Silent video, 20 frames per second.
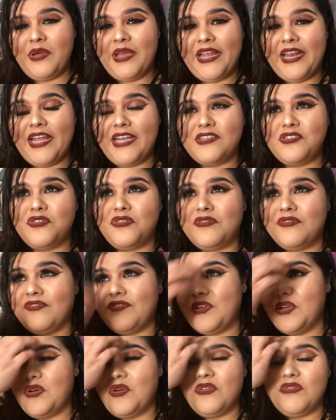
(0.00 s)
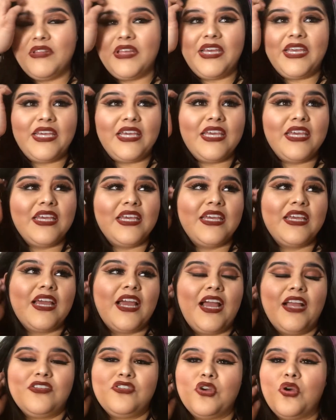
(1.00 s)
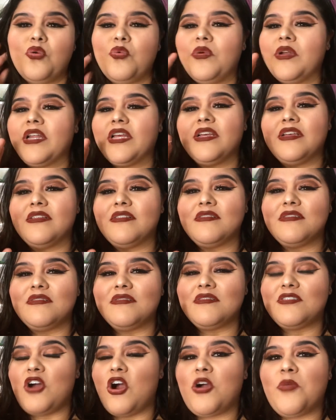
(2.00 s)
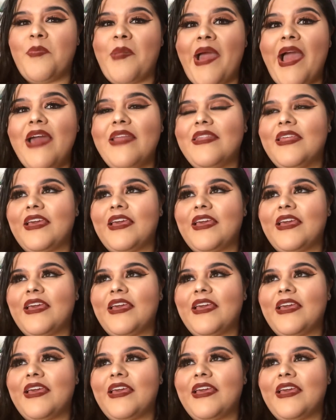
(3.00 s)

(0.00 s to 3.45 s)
And I don't feel like I don't want to talk bad.